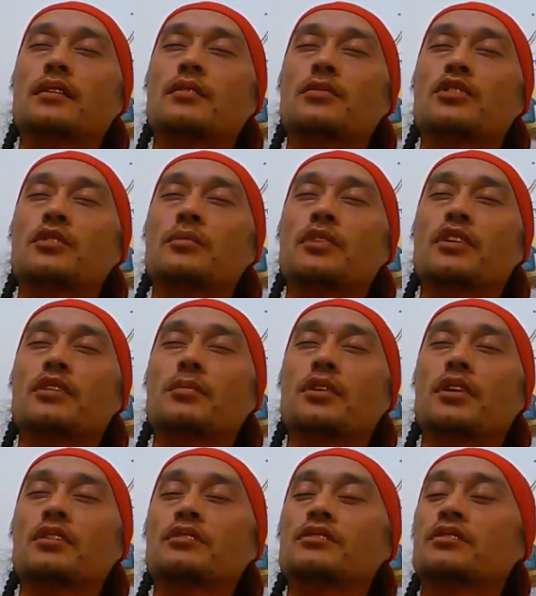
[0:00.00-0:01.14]
I've been a better
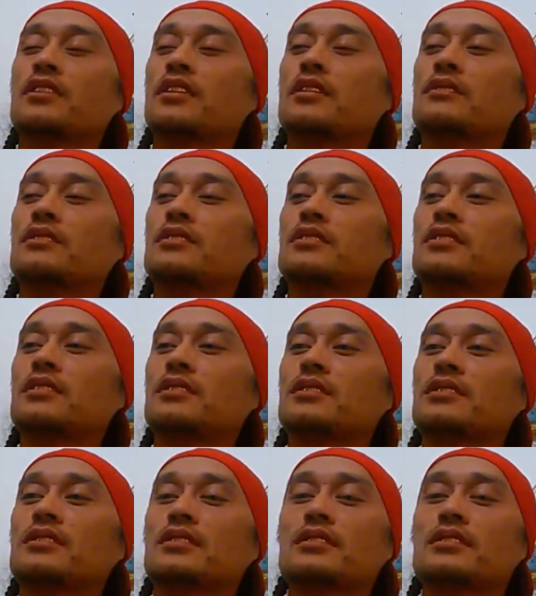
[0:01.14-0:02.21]
person ever since.